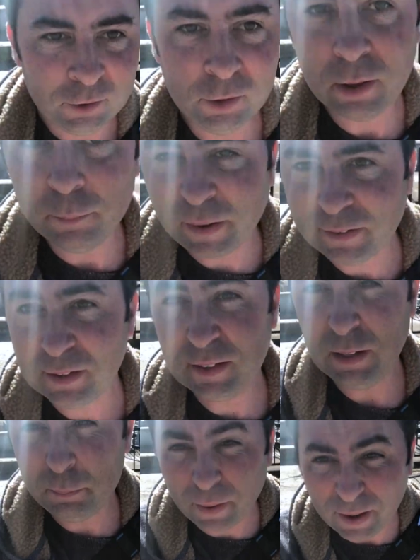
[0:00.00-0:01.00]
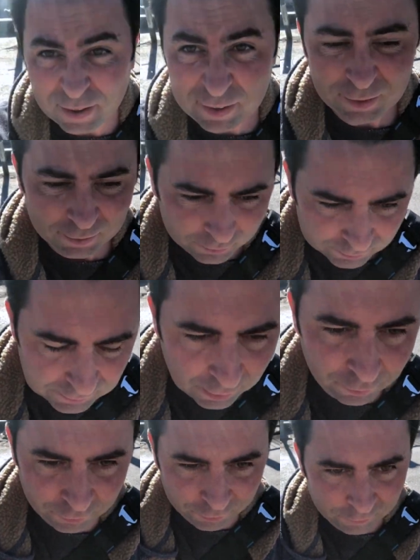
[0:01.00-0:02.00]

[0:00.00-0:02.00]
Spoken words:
You could basically buy stuff